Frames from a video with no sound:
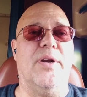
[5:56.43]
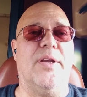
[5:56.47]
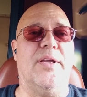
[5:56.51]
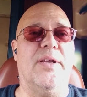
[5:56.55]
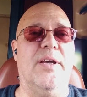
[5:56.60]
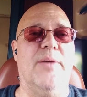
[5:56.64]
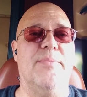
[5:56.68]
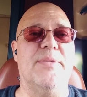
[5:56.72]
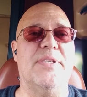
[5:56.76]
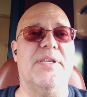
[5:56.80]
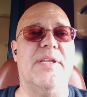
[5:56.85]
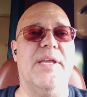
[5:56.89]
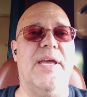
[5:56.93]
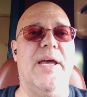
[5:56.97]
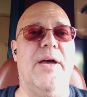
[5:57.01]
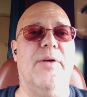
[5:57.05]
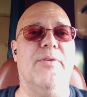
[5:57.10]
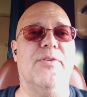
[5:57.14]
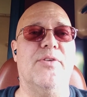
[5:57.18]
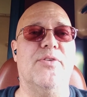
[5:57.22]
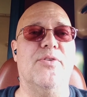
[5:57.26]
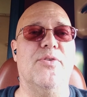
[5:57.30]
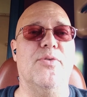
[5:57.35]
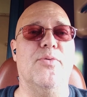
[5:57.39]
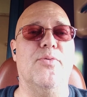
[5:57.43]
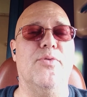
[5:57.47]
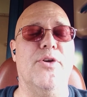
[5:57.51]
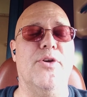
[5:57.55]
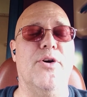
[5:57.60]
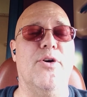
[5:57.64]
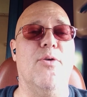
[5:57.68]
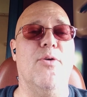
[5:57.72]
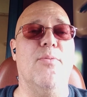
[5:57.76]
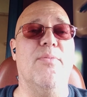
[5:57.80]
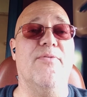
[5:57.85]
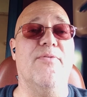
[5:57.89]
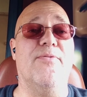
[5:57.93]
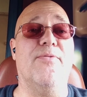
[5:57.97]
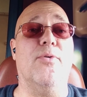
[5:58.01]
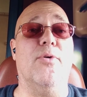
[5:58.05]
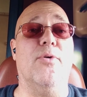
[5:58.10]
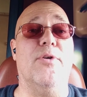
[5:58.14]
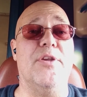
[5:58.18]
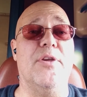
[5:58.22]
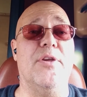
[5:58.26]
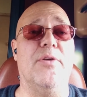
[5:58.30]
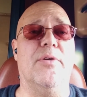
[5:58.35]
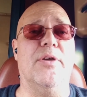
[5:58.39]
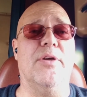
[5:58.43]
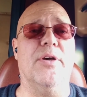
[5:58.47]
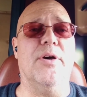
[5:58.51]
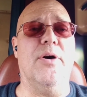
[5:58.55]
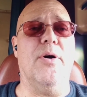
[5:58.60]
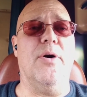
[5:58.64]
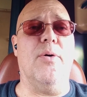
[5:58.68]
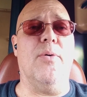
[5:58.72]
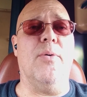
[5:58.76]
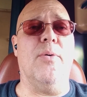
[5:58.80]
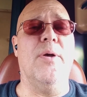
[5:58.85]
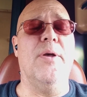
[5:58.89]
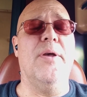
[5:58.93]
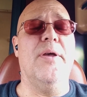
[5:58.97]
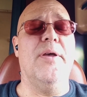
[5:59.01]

it comes down to know before you go.